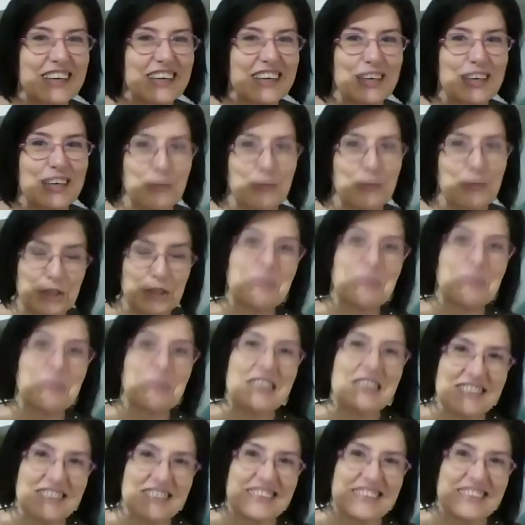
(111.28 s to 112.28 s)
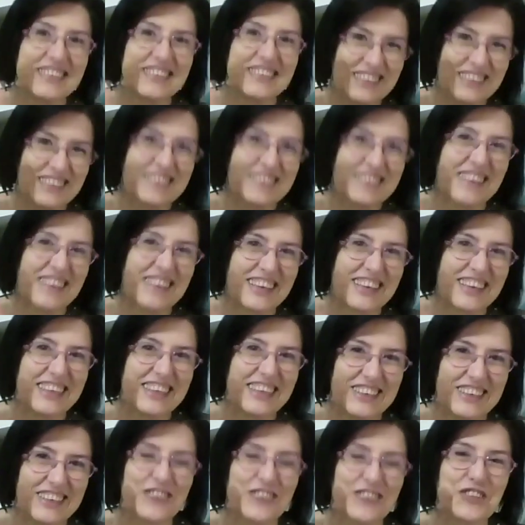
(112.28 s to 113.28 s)
which means
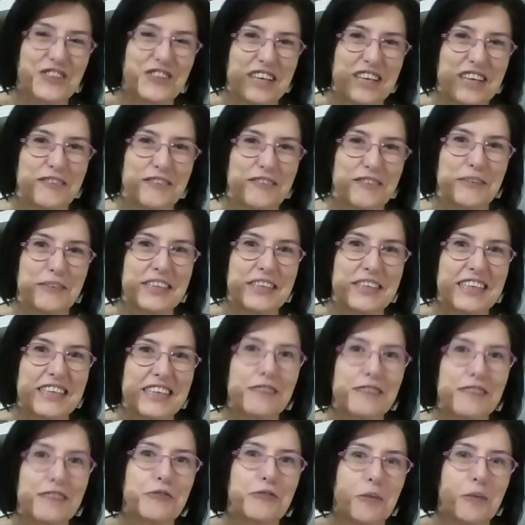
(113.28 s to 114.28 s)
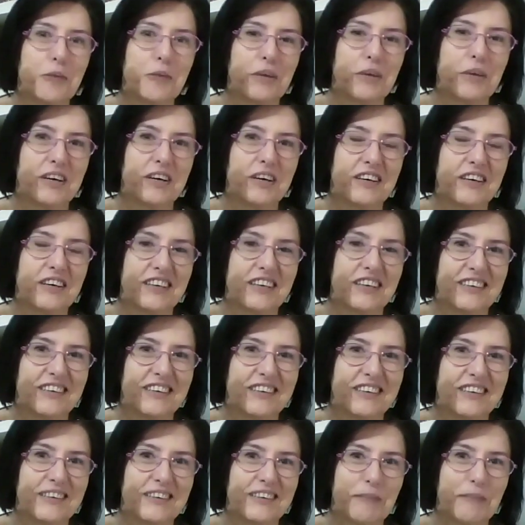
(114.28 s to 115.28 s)
exactly not just fatigue, from
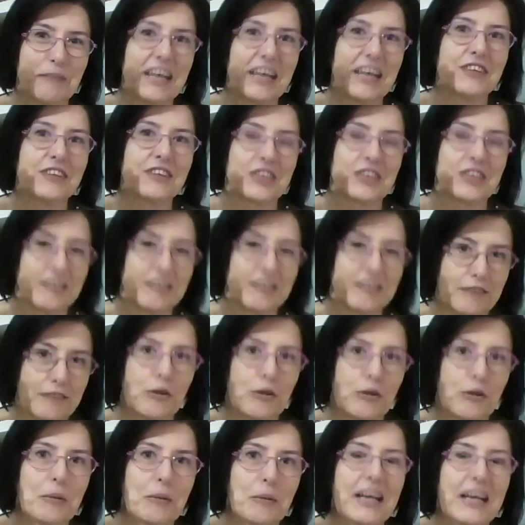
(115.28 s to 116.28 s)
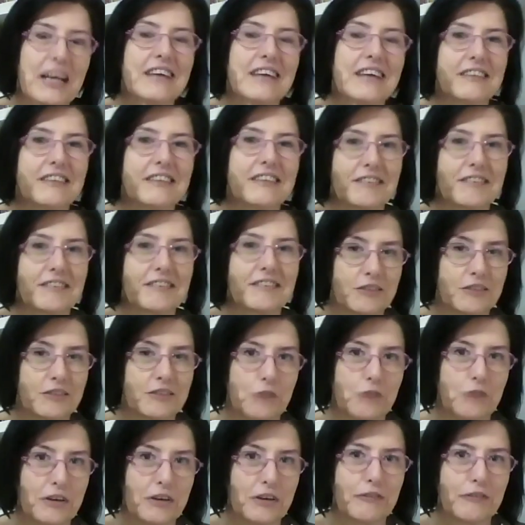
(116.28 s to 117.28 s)
myalgic encephalomyelitis,
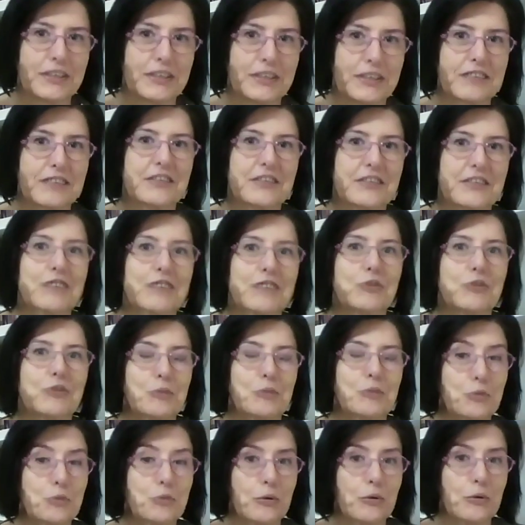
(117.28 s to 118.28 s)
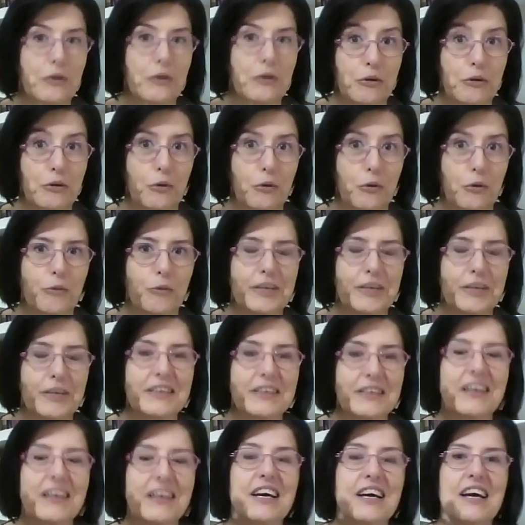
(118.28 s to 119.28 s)
chronic fatigue syndrome to long
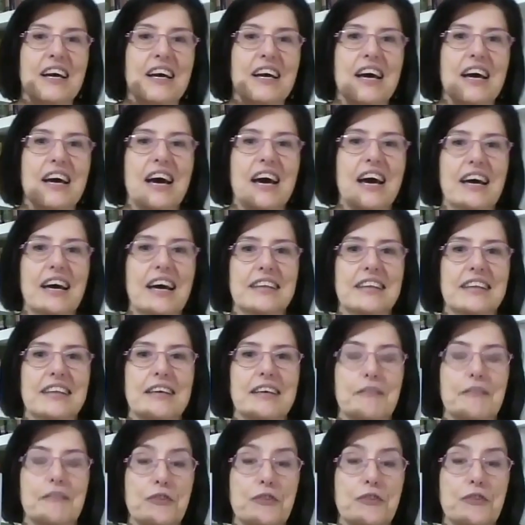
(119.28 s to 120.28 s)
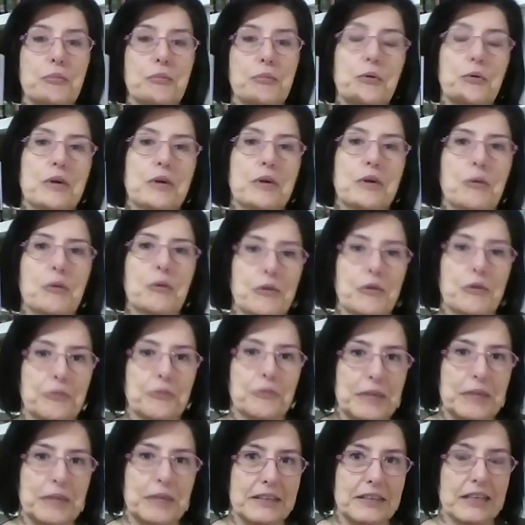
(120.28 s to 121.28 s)
COVID. And this book was
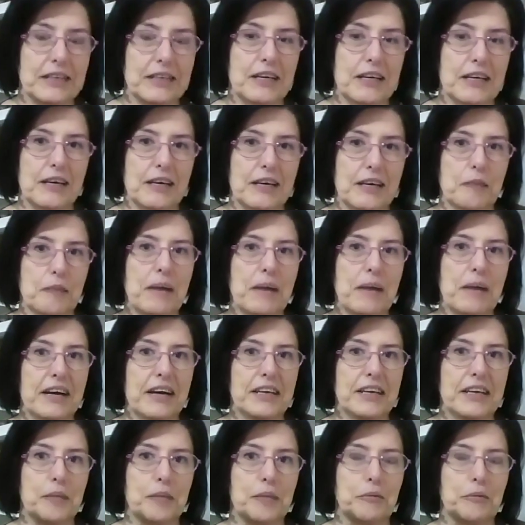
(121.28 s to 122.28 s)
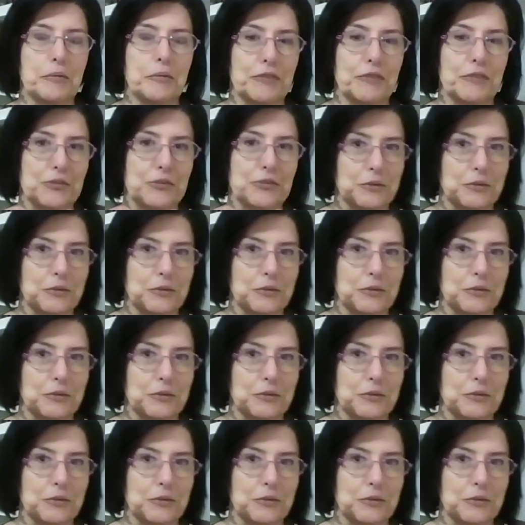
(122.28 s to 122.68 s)
written by Professor